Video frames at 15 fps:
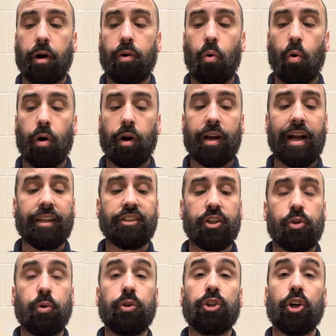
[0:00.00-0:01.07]
or
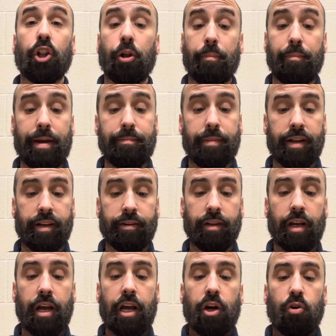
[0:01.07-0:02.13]
constitutional amendment
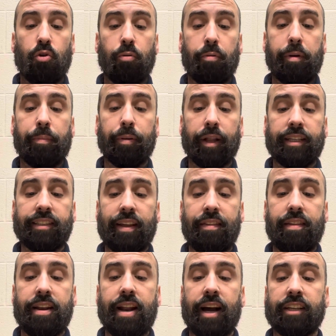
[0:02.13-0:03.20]
will be placed on the
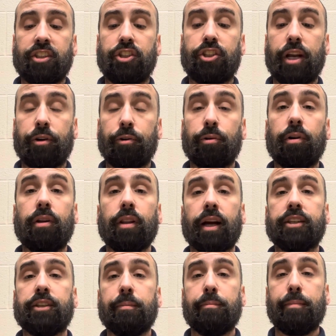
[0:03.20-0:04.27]
next general
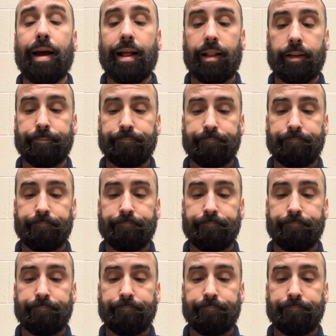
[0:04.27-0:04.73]
election ballot.